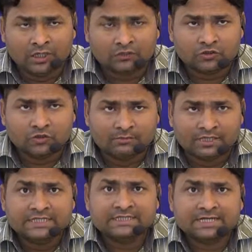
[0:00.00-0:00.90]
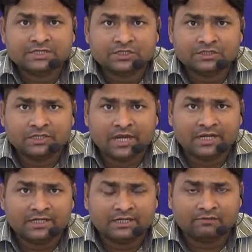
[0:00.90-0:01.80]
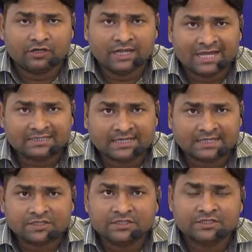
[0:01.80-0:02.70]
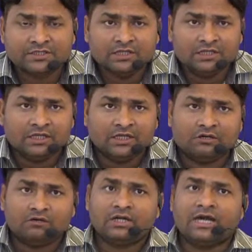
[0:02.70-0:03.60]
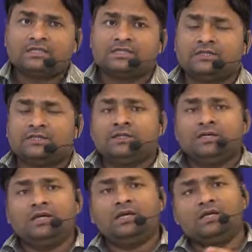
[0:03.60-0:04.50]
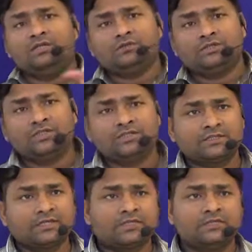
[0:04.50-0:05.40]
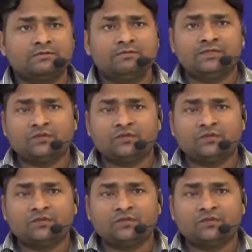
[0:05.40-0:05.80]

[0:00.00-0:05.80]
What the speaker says: through our discussion and in our last sessions, in our last, discussions, we